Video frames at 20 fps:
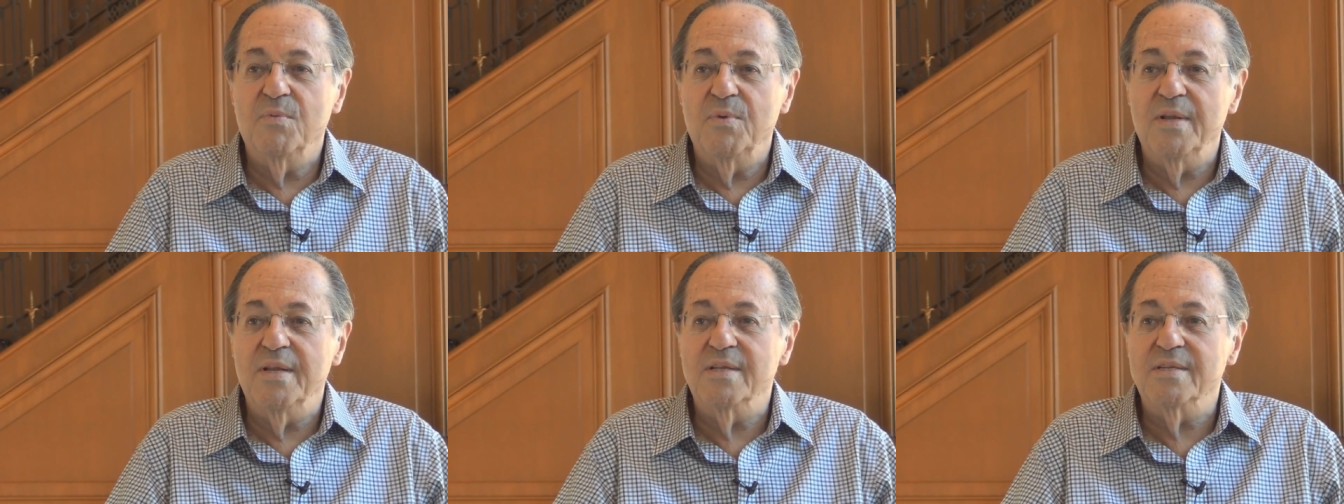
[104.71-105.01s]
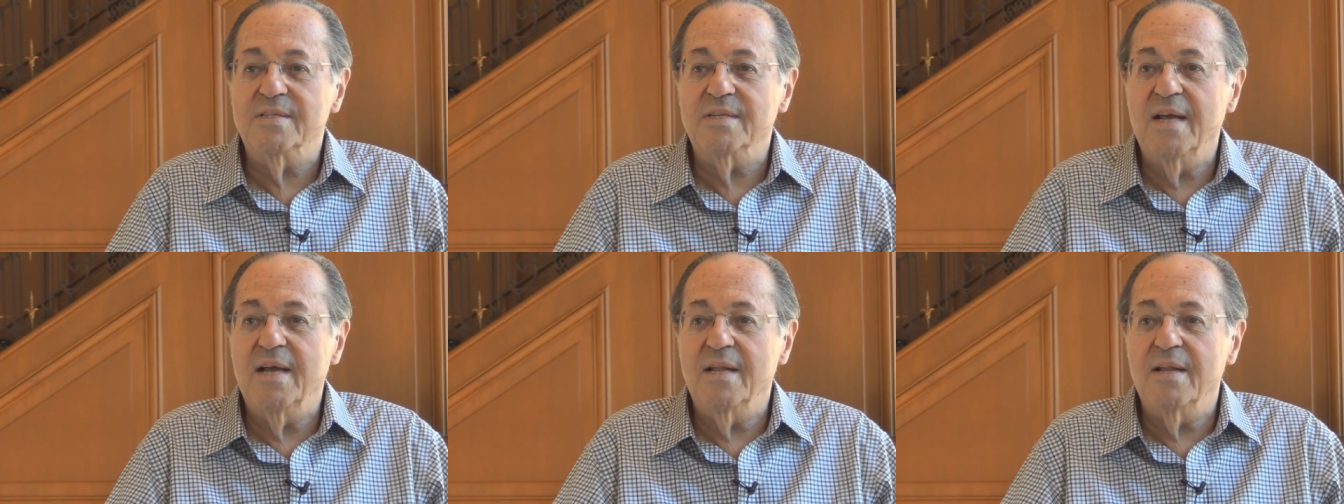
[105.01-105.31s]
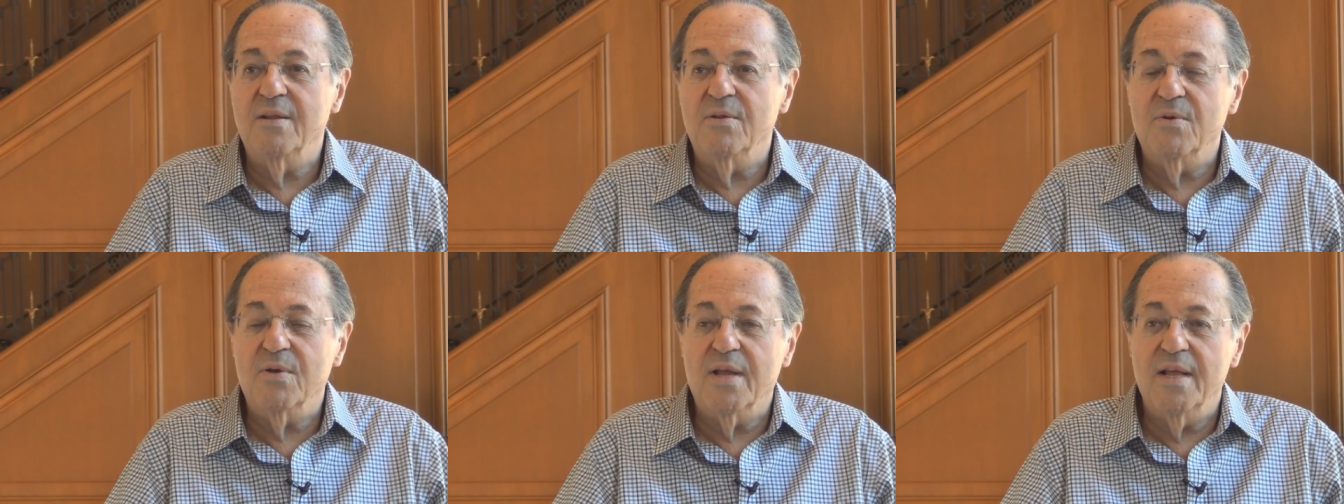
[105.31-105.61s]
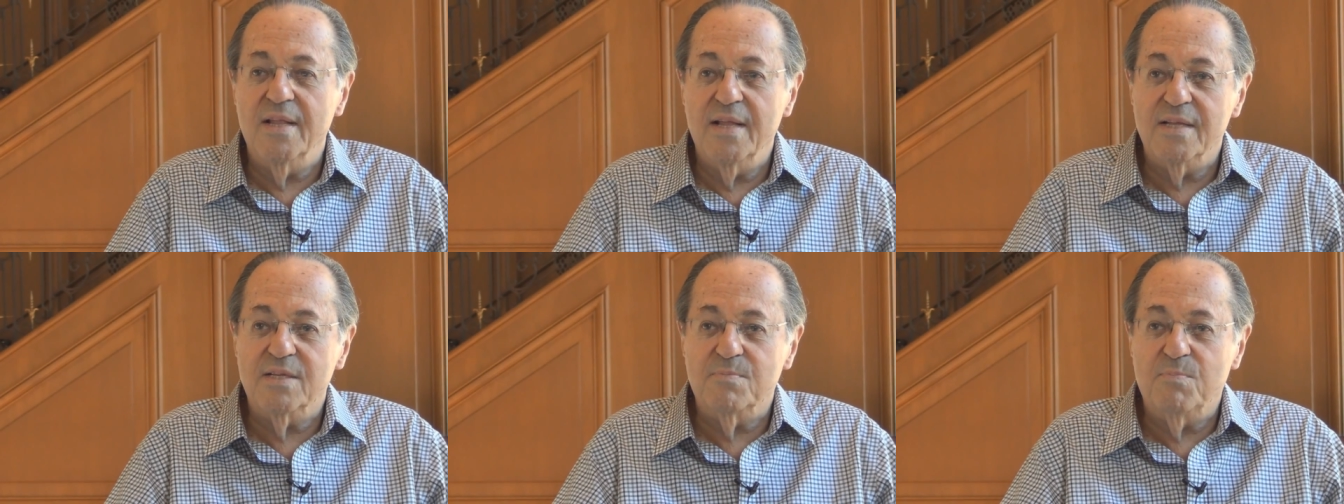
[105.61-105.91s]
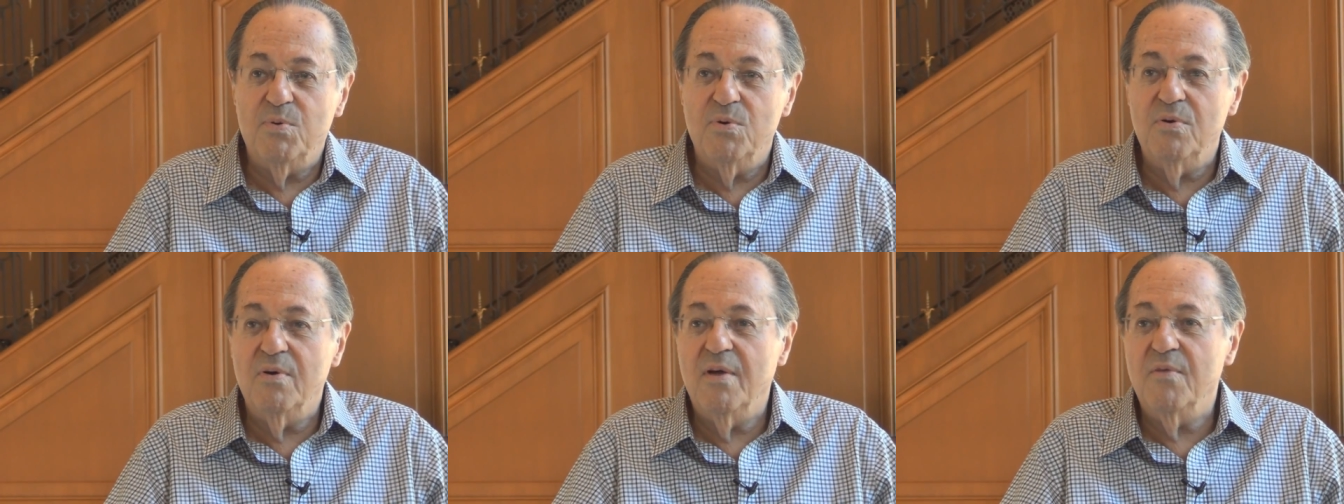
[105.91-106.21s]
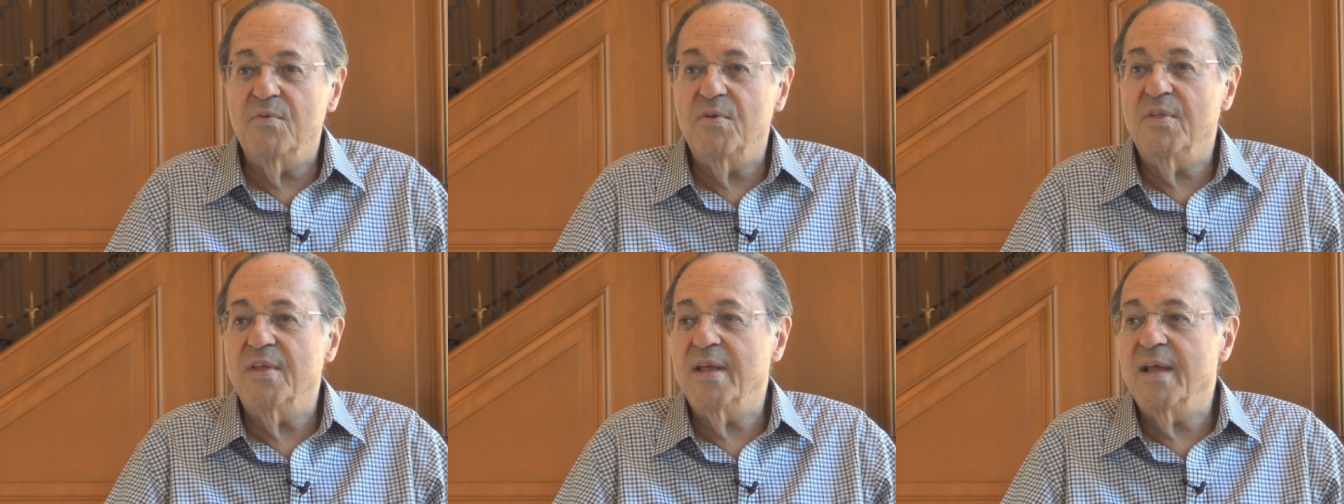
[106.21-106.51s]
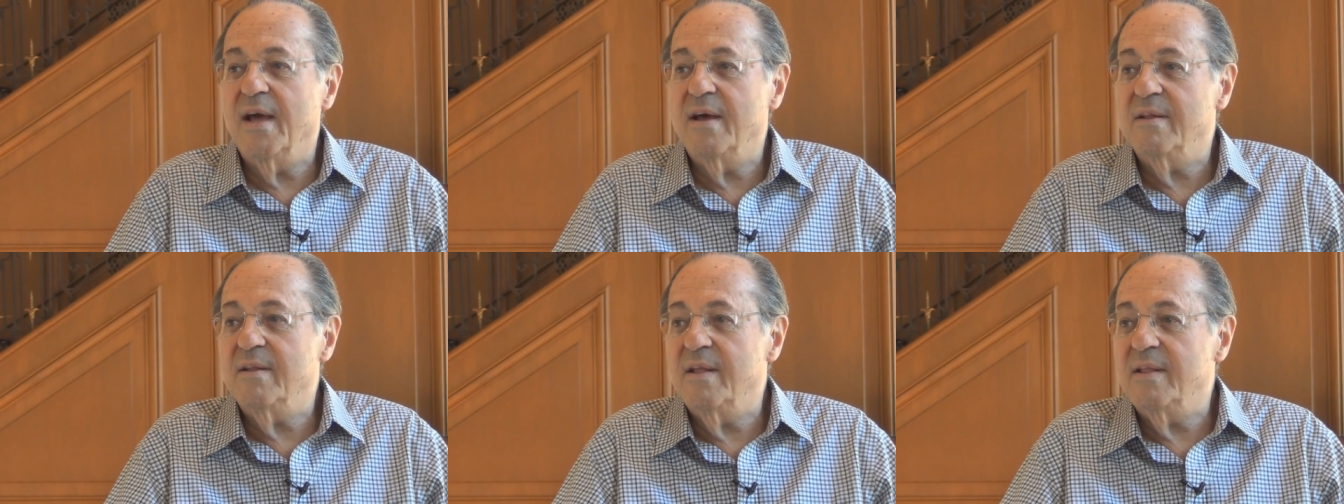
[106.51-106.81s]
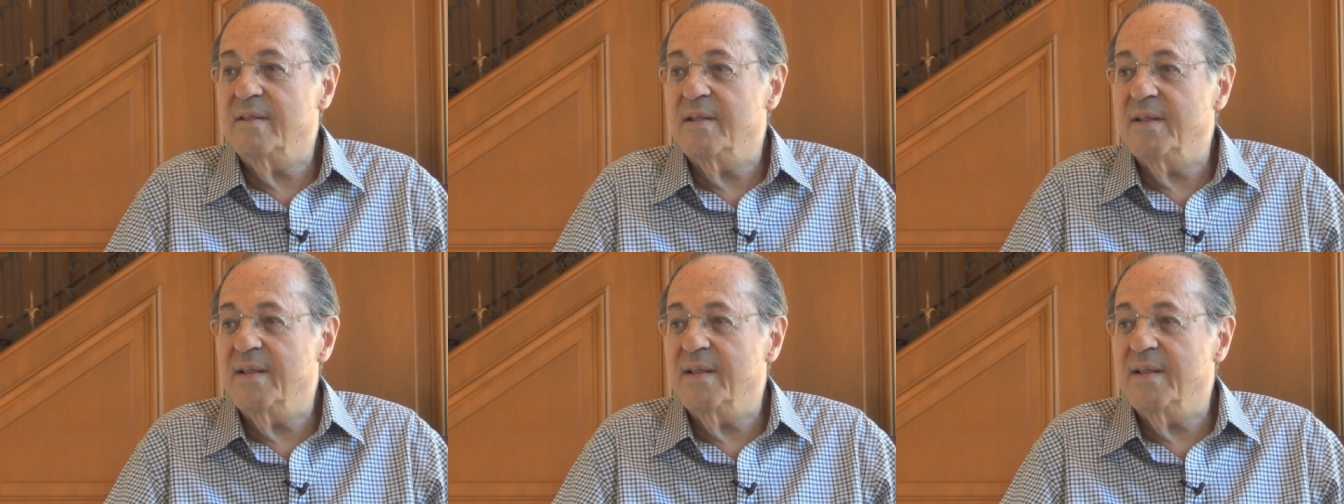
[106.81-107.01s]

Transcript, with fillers: we decided, okay, let's pull everything out at